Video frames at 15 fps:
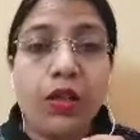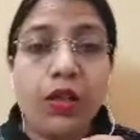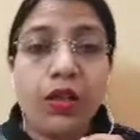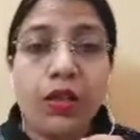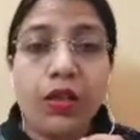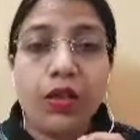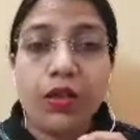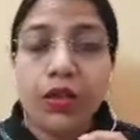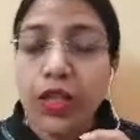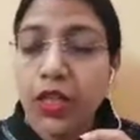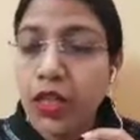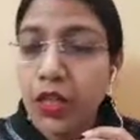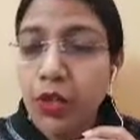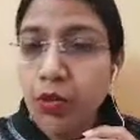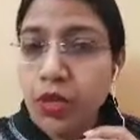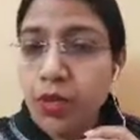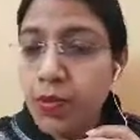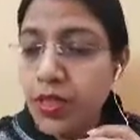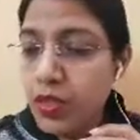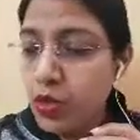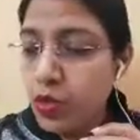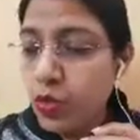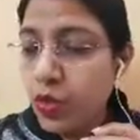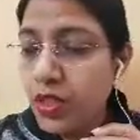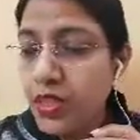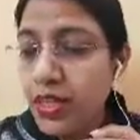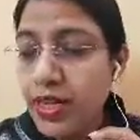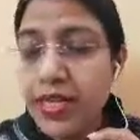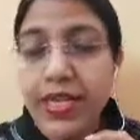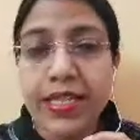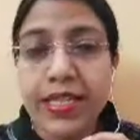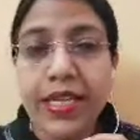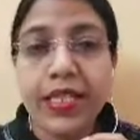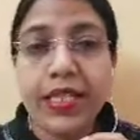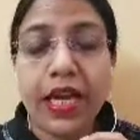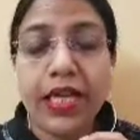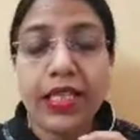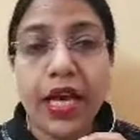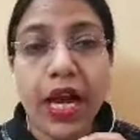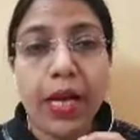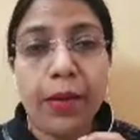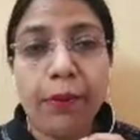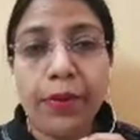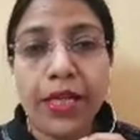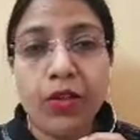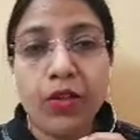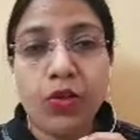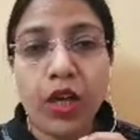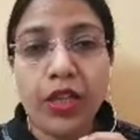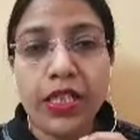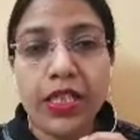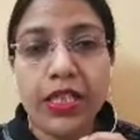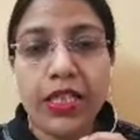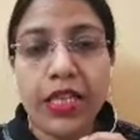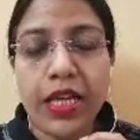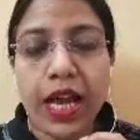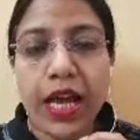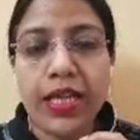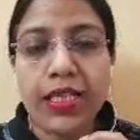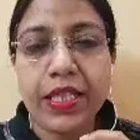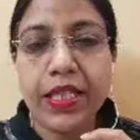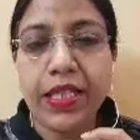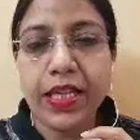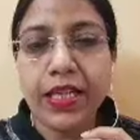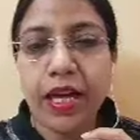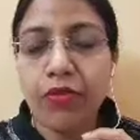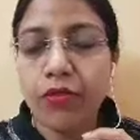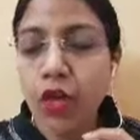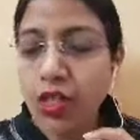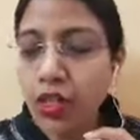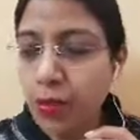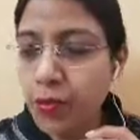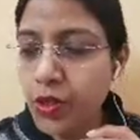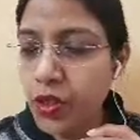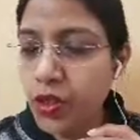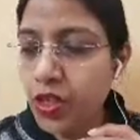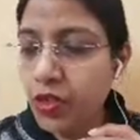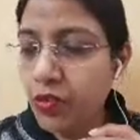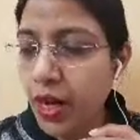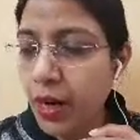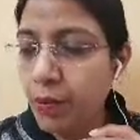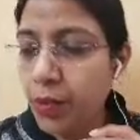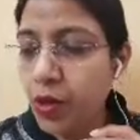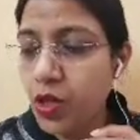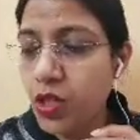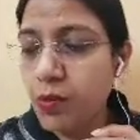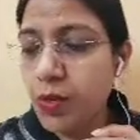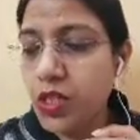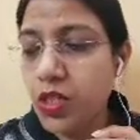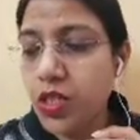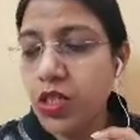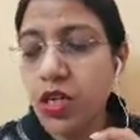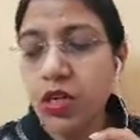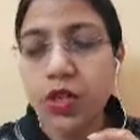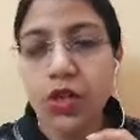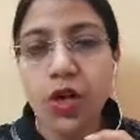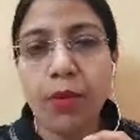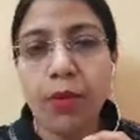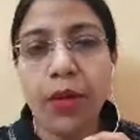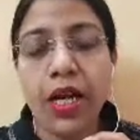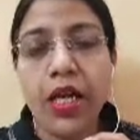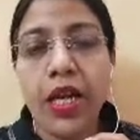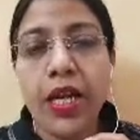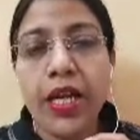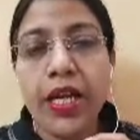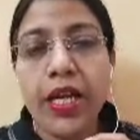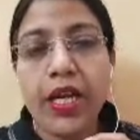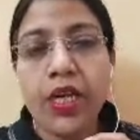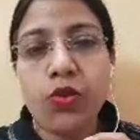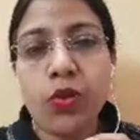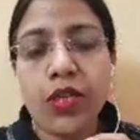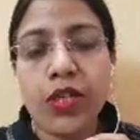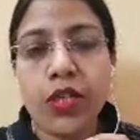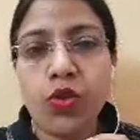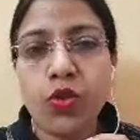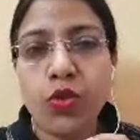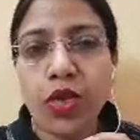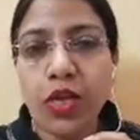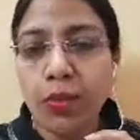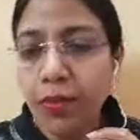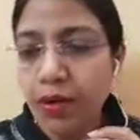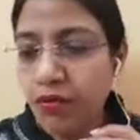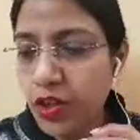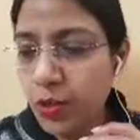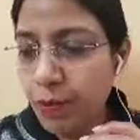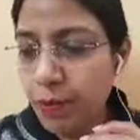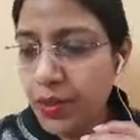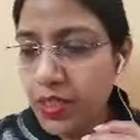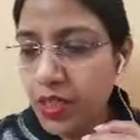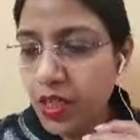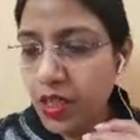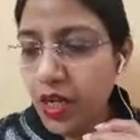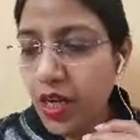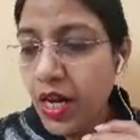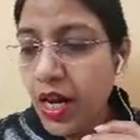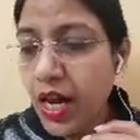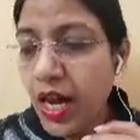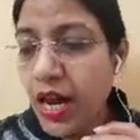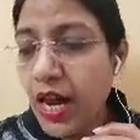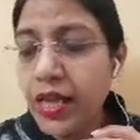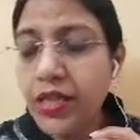the accused, Mr. Sohan Singh, he says that I plead not guilty. I say that I have not committed the crime because Mr. Sharma, he threatened to kill me with a pistol, and